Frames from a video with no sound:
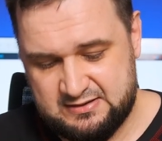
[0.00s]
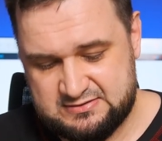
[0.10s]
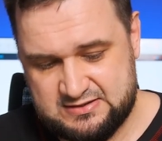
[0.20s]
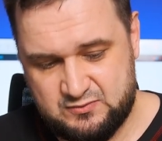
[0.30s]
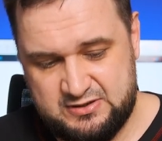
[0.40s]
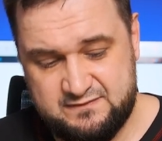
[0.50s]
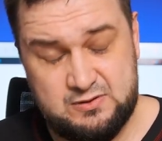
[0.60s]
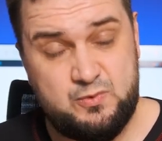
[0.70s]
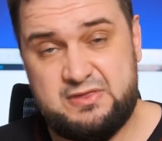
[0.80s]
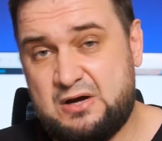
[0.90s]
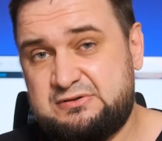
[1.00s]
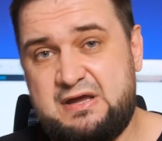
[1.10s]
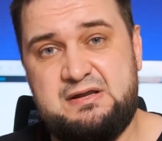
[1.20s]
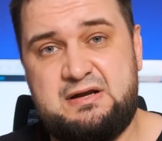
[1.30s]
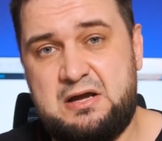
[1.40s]
So even without
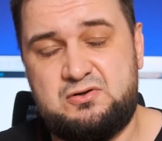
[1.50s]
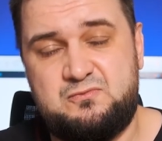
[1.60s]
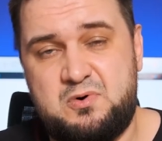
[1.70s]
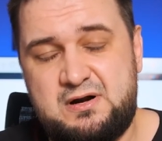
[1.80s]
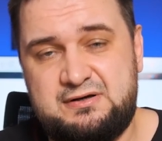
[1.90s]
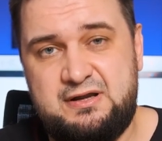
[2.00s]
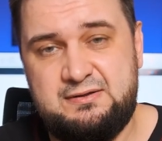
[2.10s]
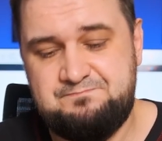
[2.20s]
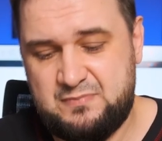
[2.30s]
any kind of burning,